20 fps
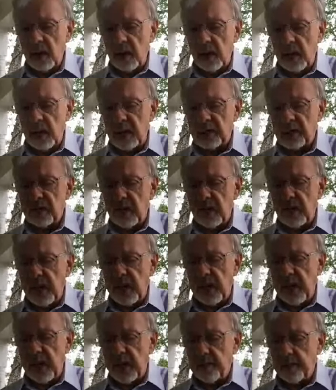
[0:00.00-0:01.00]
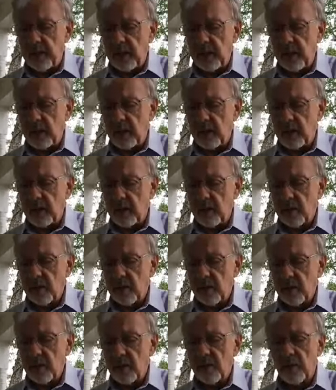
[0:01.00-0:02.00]
He shall hide me,
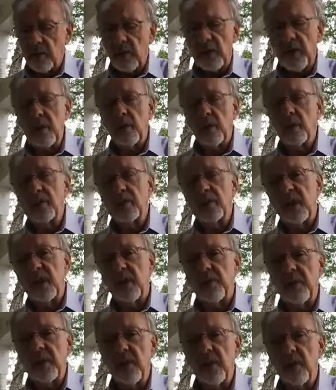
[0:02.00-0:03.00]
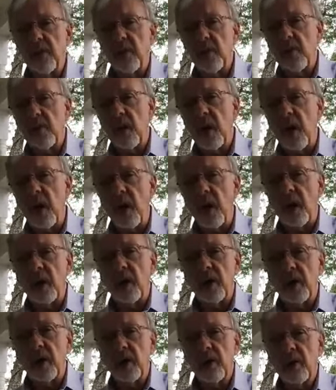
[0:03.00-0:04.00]
for he will set me on a
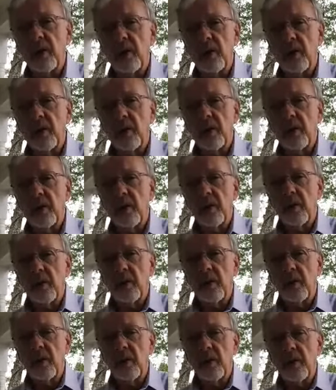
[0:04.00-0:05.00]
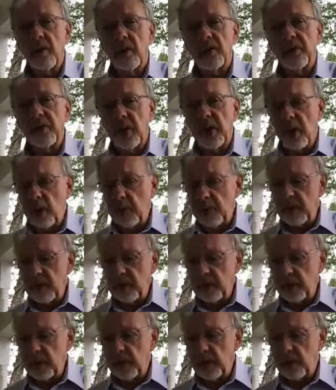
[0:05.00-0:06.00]
rock. The psalmist
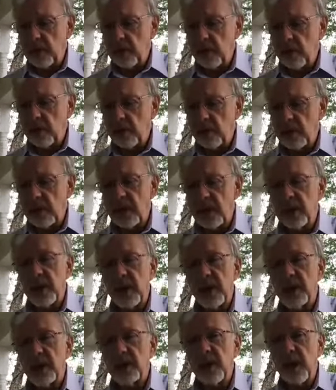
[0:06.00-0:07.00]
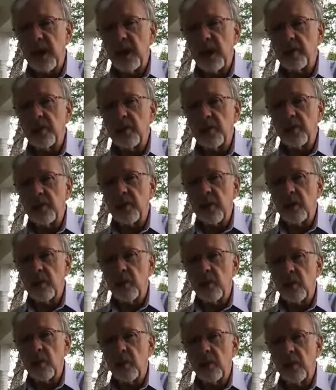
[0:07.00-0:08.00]
knew that in times of
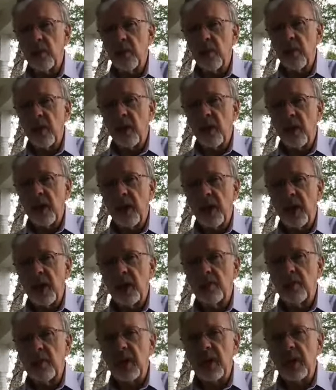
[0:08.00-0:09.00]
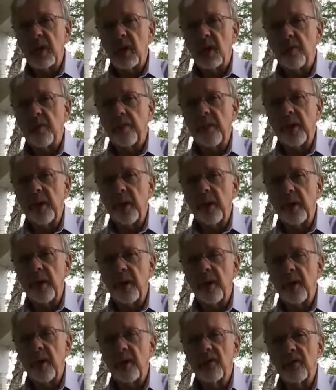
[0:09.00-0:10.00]
trouble, he'd be in a
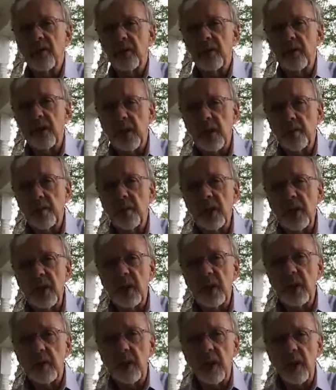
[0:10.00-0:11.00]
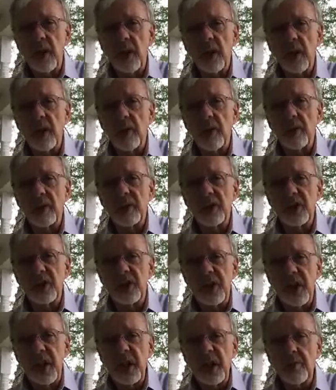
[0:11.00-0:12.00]
period of he'd be in a
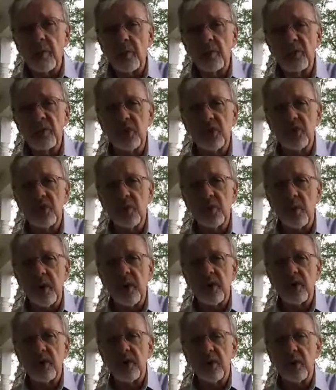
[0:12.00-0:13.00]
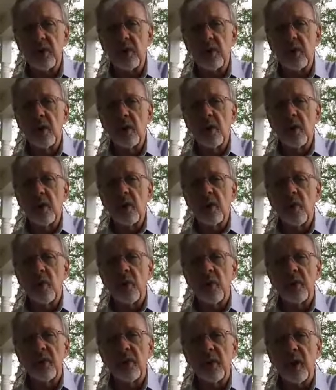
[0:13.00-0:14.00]
stable situation
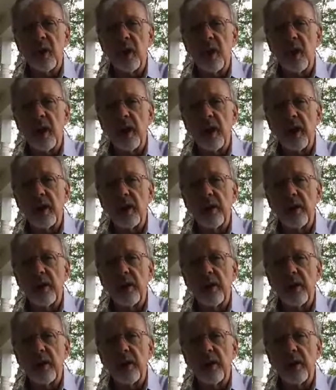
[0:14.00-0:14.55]
with God.